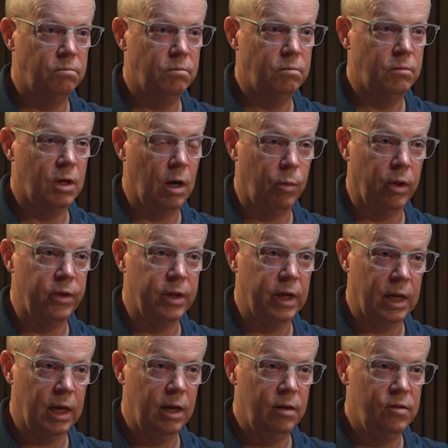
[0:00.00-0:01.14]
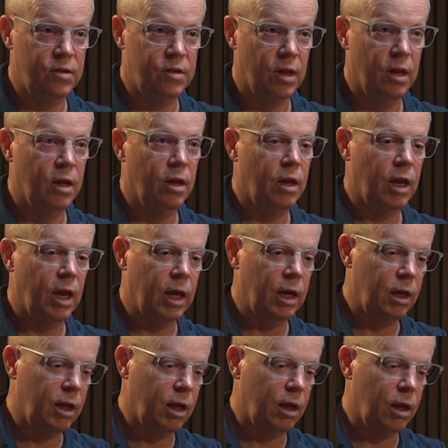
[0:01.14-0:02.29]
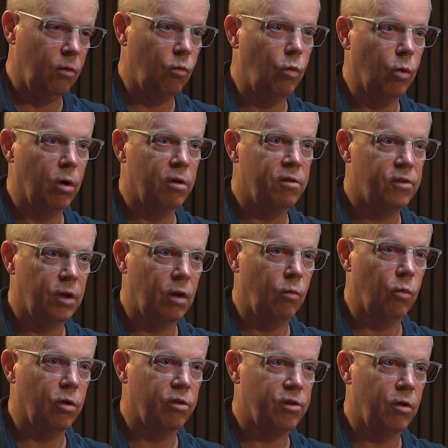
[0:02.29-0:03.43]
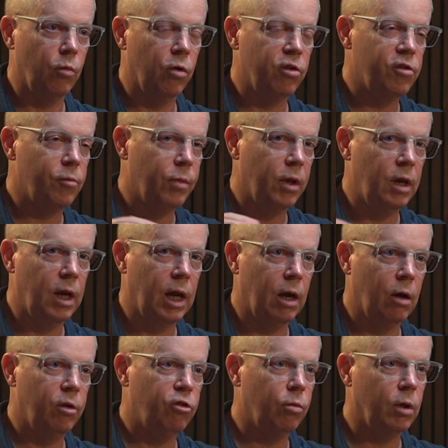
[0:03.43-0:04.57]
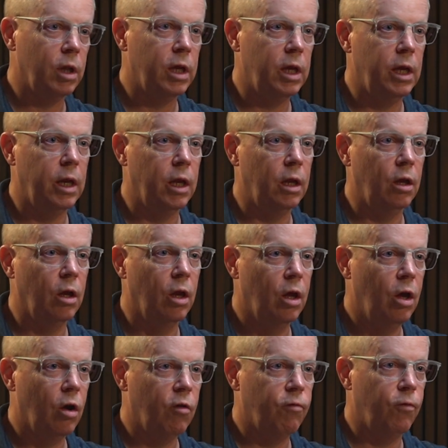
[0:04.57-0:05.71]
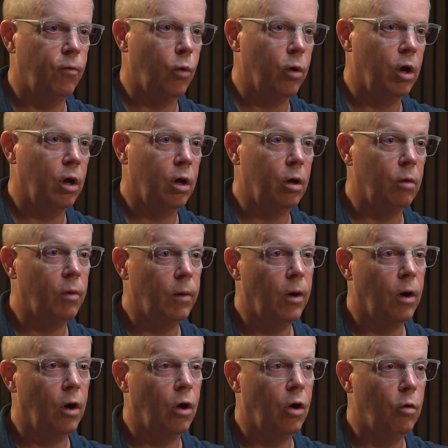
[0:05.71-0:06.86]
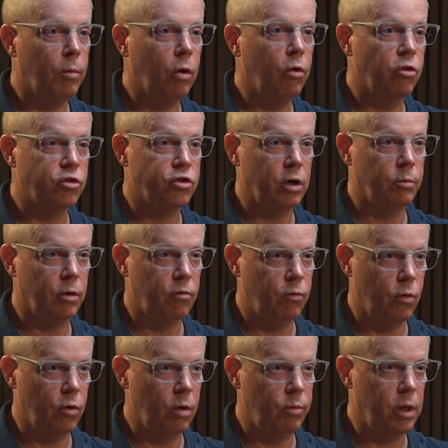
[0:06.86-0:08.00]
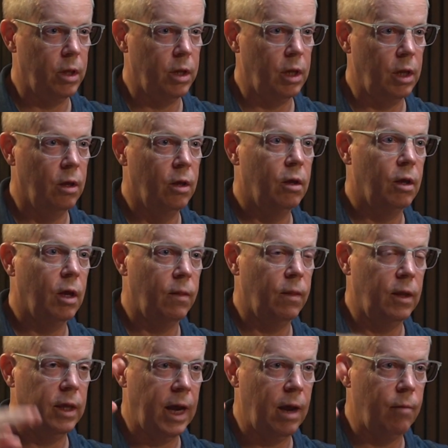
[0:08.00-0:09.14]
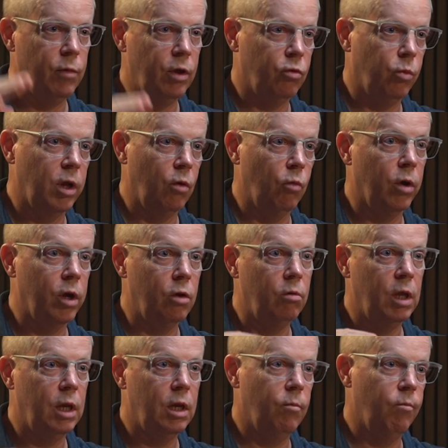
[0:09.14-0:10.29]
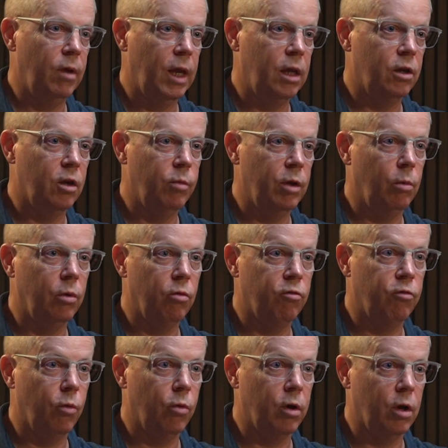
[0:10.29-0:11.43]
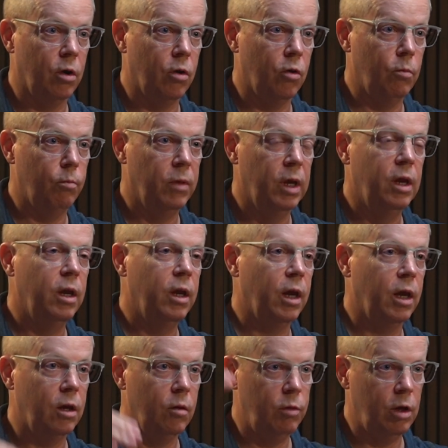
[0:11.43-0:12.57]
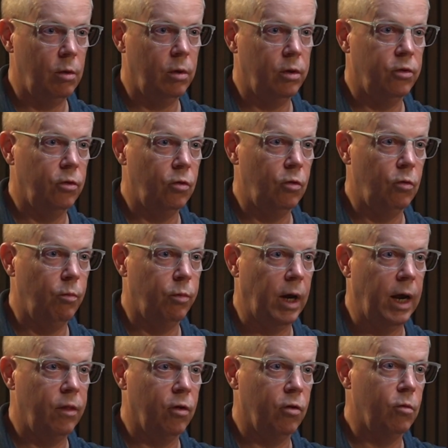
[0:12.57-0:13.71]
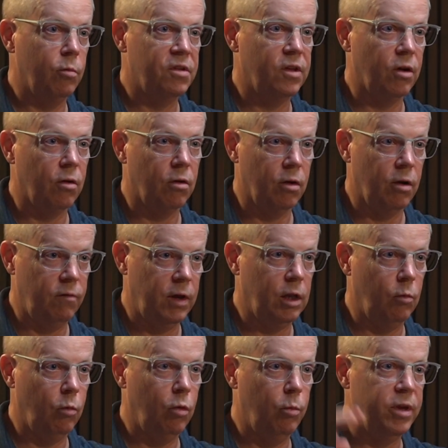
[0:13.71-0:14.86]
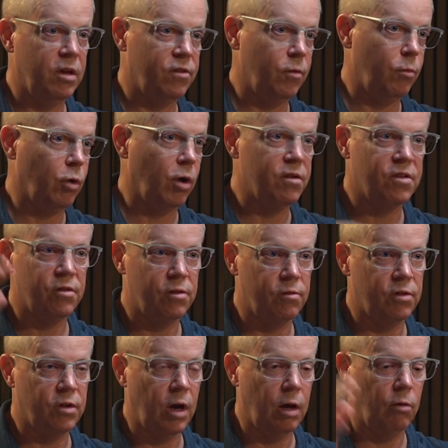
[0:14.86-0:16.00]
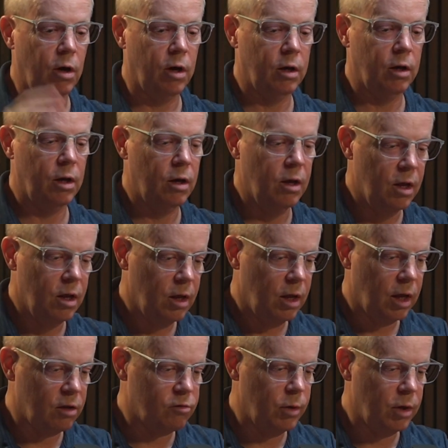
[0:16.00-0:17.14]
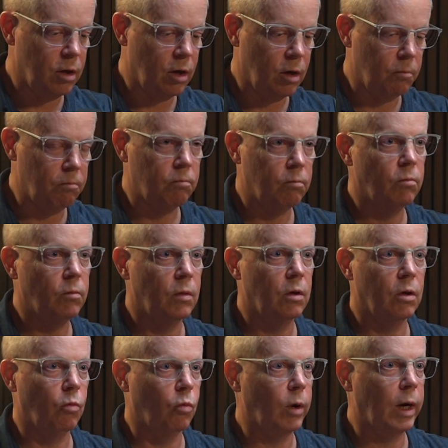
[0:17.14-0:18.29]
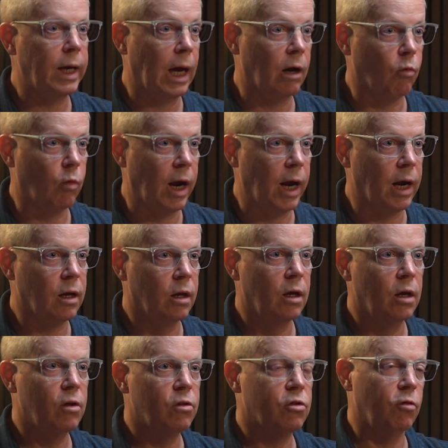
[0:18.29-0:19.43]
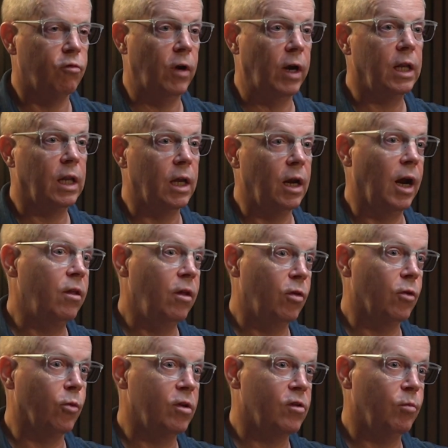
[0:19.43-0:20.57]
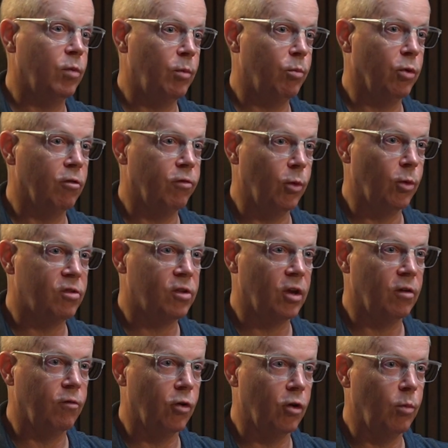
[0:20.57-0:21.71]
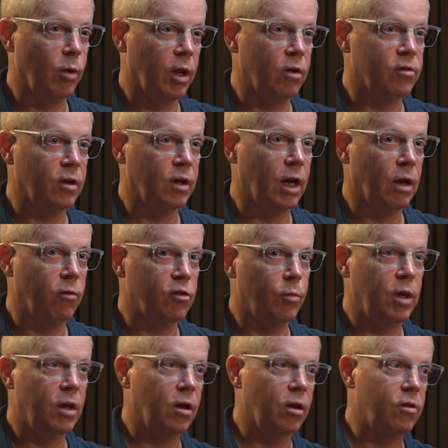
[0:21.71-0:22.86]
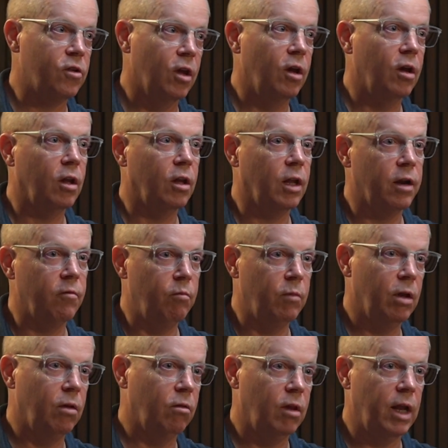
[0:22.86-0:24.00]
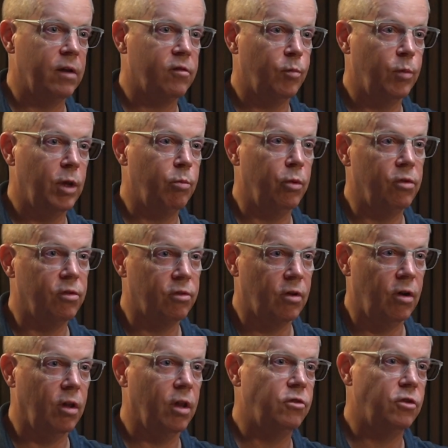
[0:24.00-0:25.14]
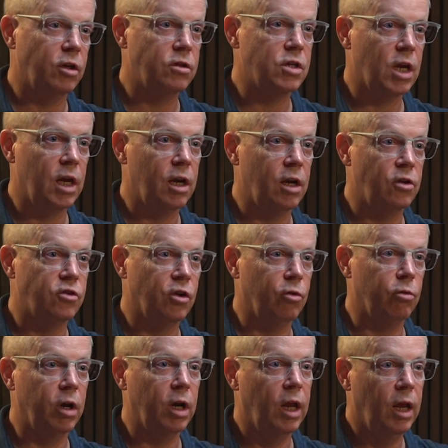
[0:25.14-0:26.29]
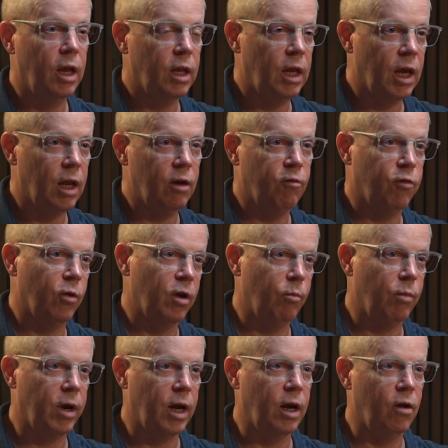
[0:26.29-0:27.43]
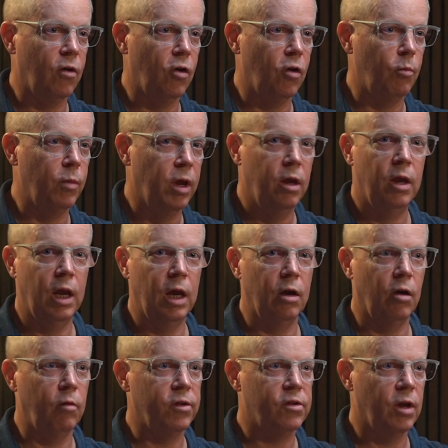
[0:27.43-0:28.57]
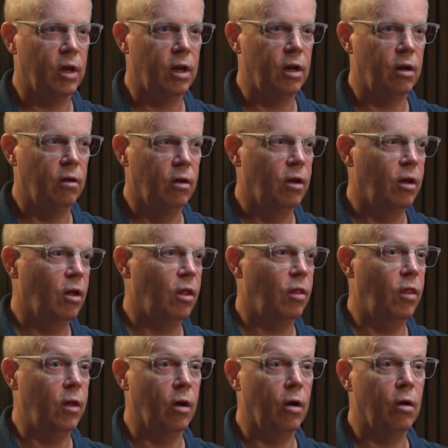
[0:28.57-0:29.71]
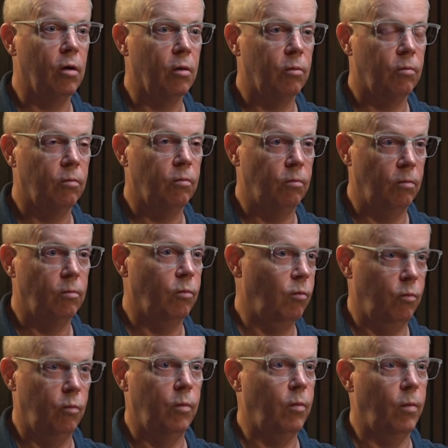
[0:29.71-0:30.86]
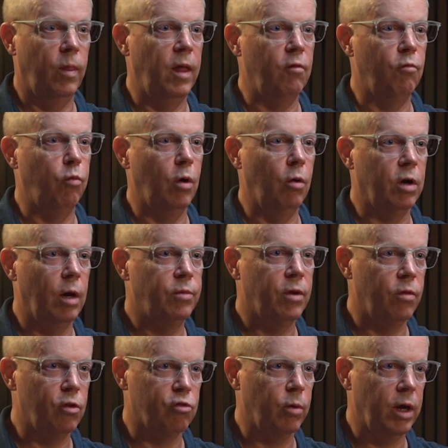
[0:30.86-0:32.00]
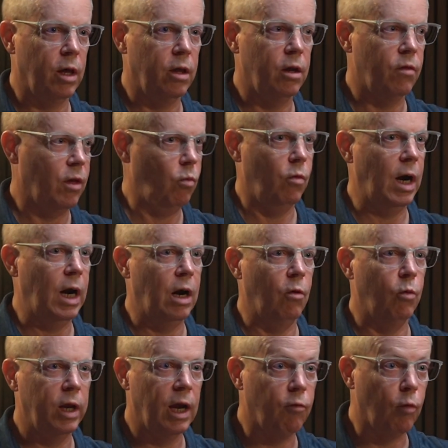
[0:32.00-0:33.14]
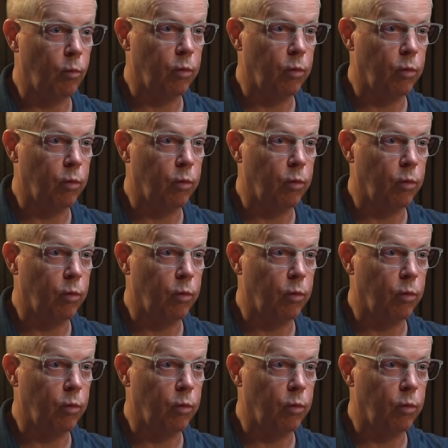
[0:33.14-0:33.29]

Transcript: a couple decades, and it getting worse and worse and worse. But now it's really hitting home ownership affordability and the gap between what you need to make to be able to afford a home and to be able to buy the homes that are available because the prices have skyrocketed has become way out of whack. So finally, I think the reason people are focusing on affordable housing now is because a lot of middle-class people's college-educated children can't afford to buy a home, and all of a sudden they woke up to this reality that, wow, we have a